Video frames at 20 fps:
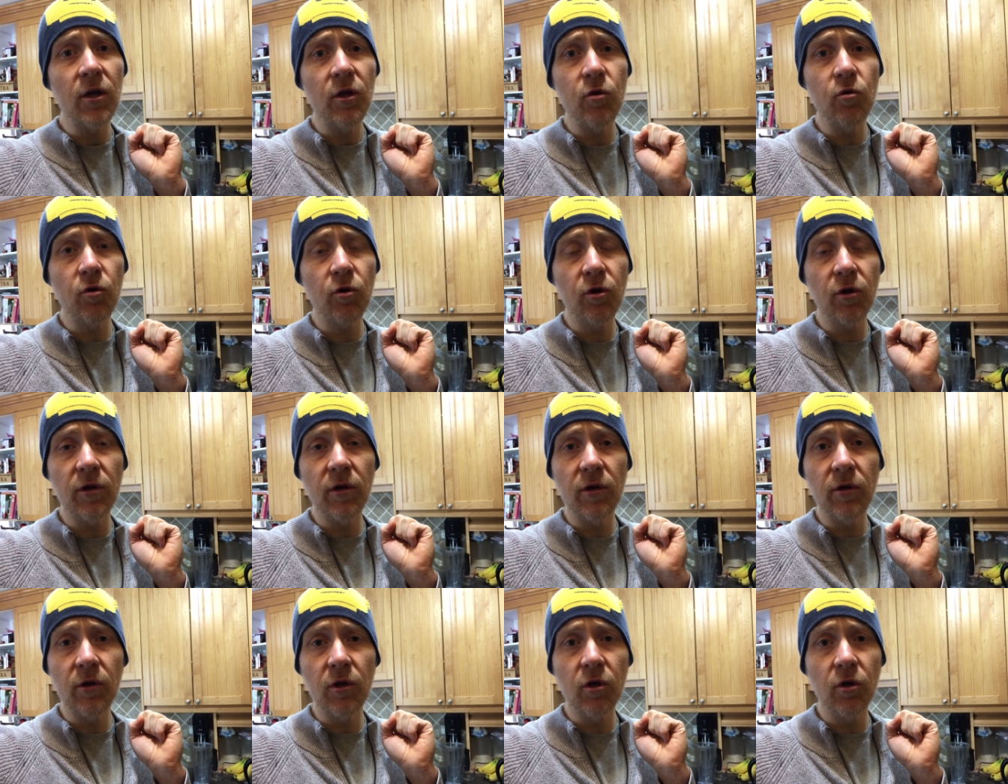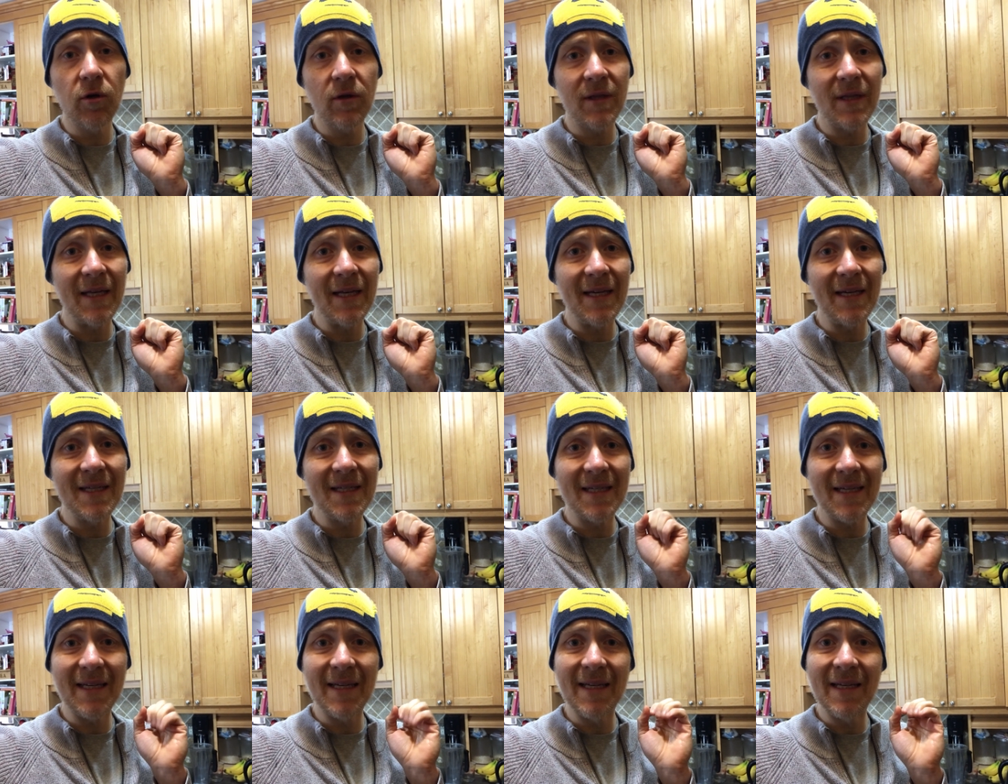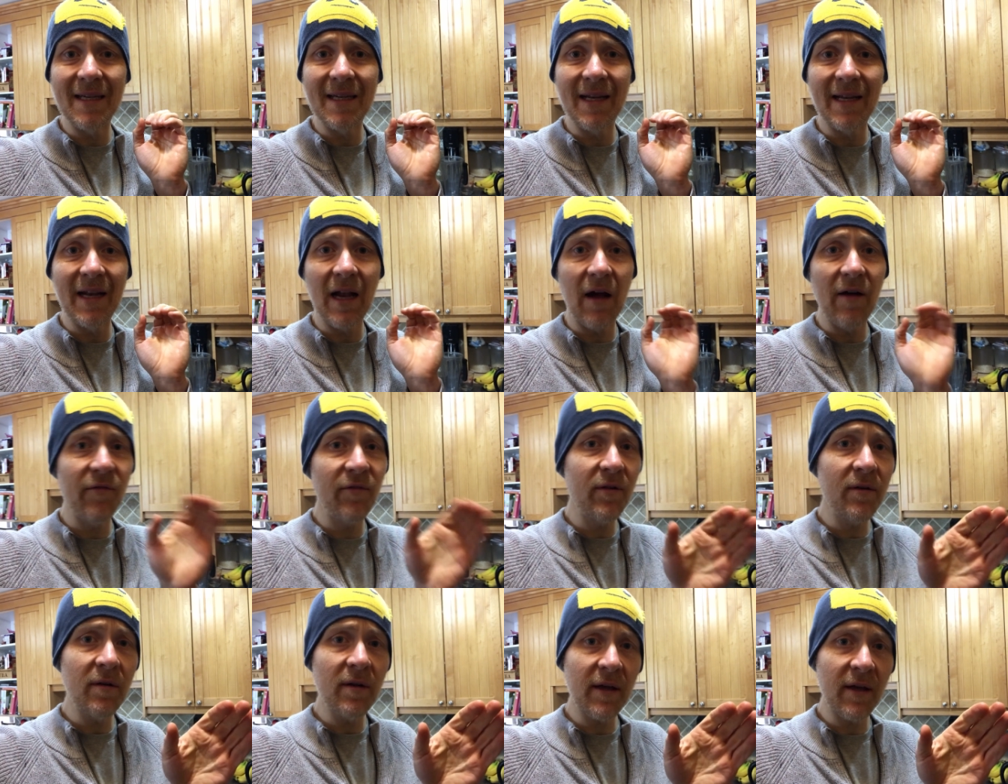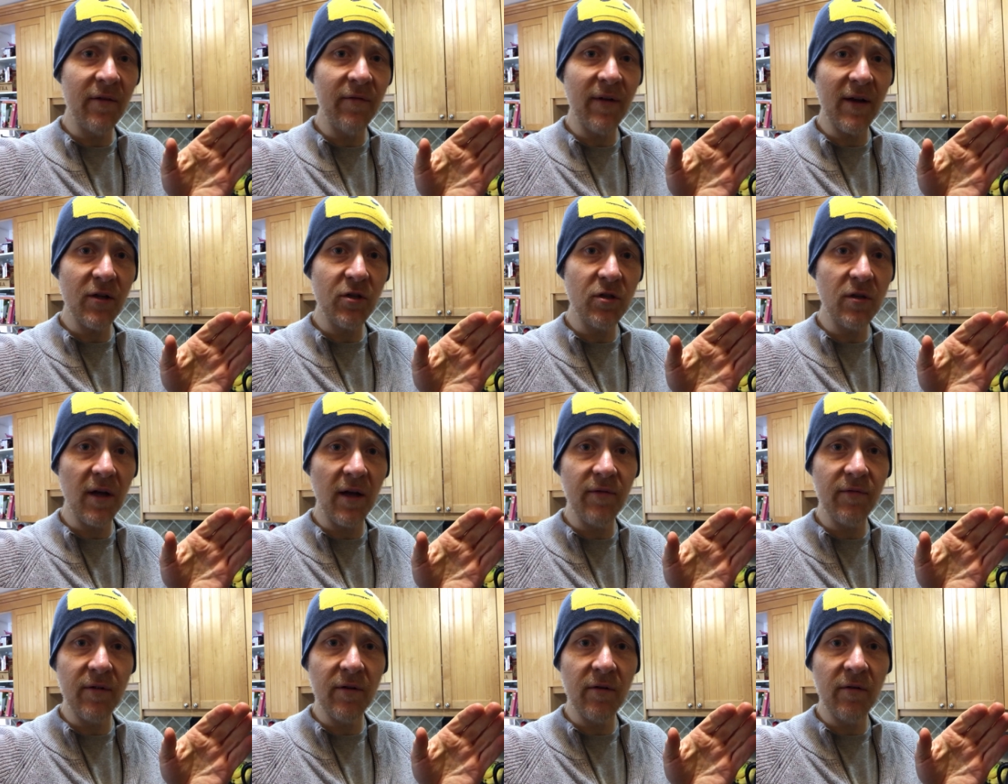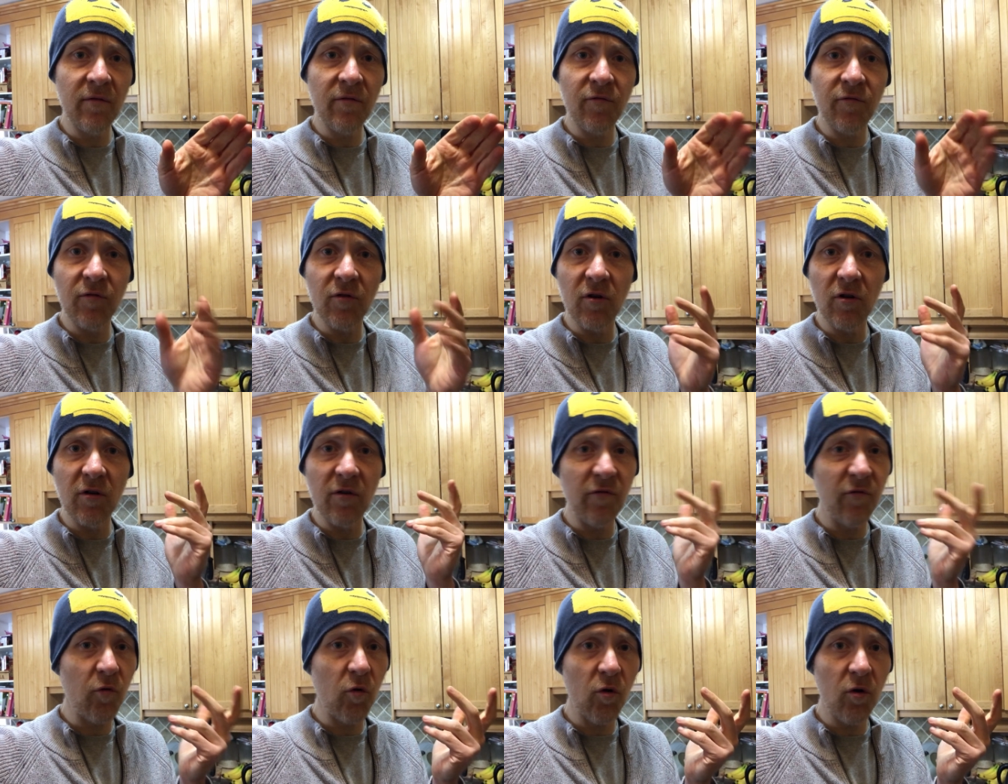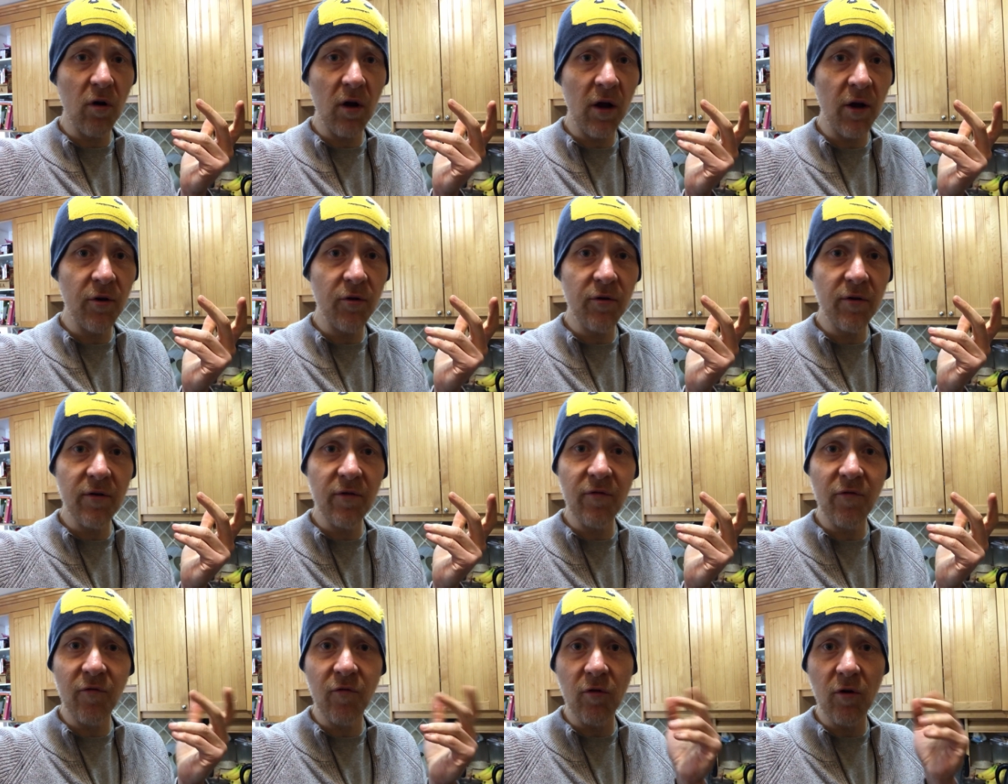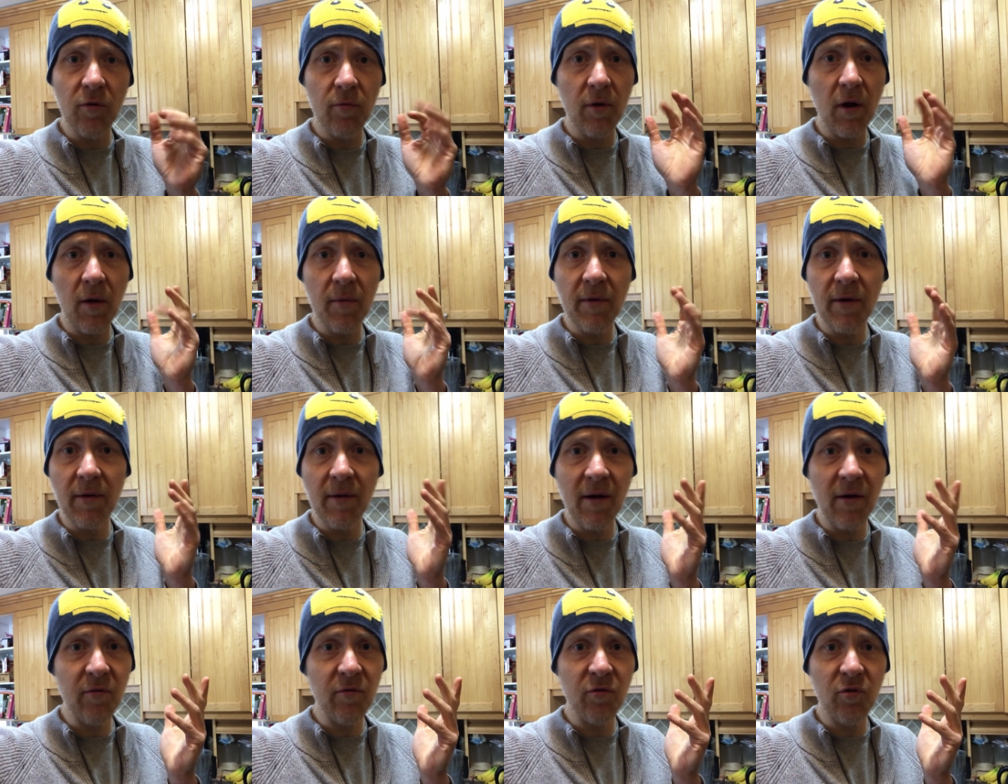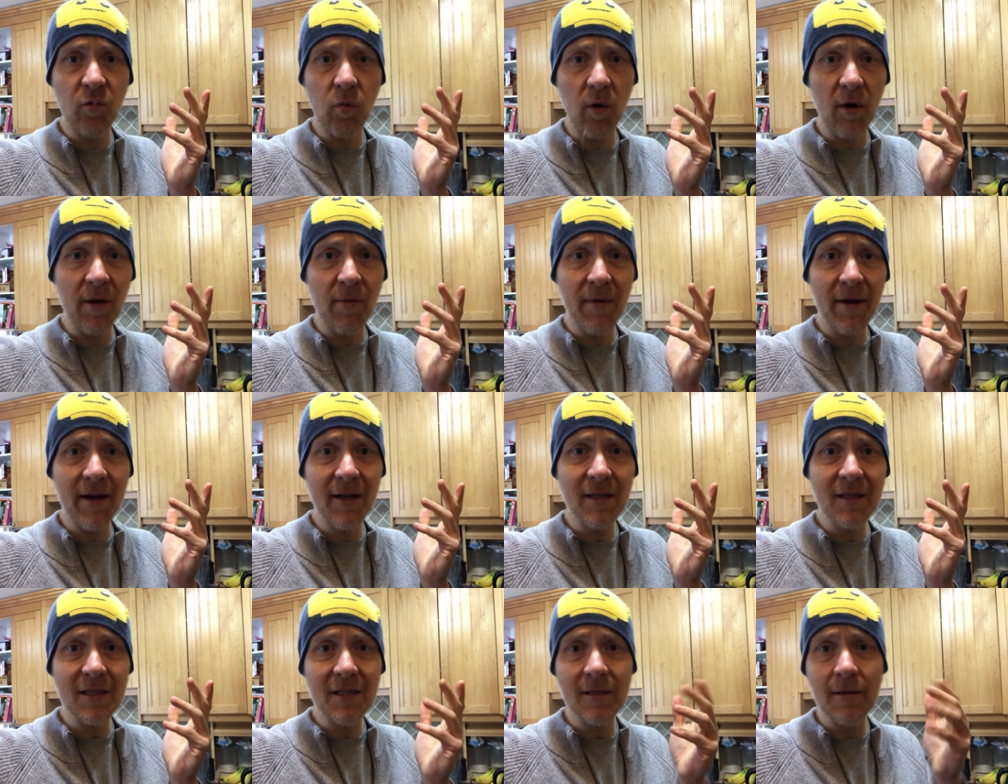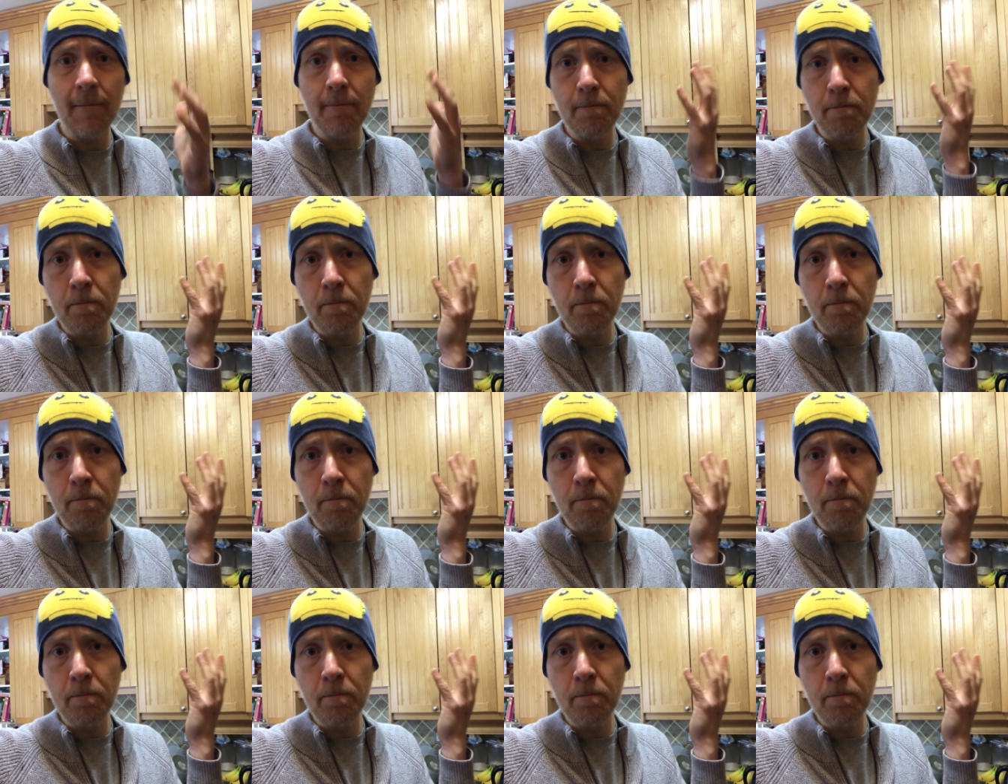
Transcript: you could cook these in an oven, a convection oven, for 400 for probably around 20 minutes.